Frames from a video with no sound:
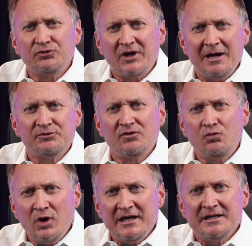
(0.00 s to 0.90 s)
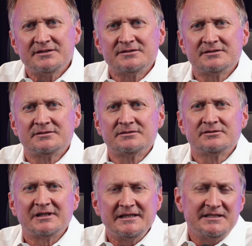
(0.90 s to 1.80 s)
types of ways
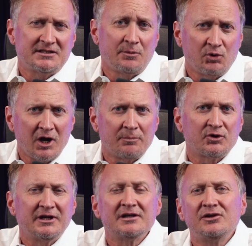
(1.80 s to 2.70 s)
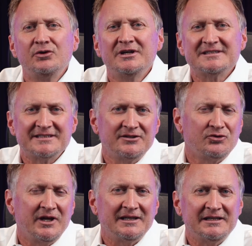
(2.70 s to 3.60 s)
to lease a property, including single
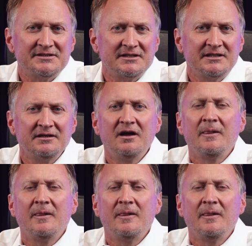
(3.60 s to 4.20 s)
net leasing,